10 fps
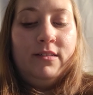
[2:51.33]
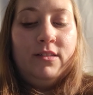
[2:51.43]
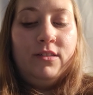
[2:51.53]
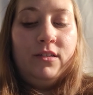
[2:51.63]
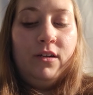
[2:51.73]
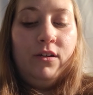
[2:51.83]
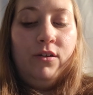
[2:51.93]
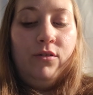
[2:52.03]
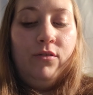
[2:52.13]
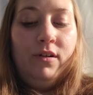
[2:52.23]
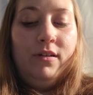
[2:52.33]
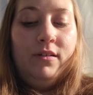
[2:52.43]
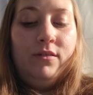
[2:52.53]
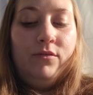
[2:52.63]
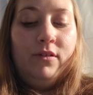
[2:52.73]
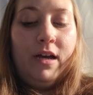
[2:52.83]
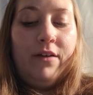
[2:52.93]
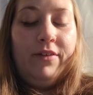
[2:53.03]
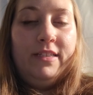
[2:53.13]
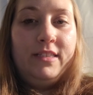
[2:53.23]
So,
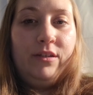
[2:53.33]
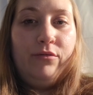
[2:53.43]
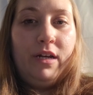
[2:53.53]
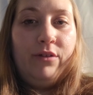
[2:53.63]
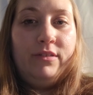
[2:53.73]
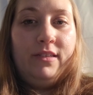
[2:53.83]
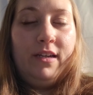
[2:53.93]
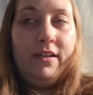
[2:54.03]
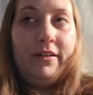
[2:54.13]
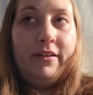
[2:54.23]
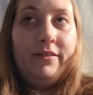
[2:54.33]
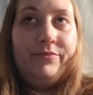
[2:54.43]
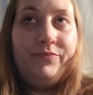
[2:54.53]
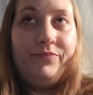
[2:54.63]
obviously, when I was younger,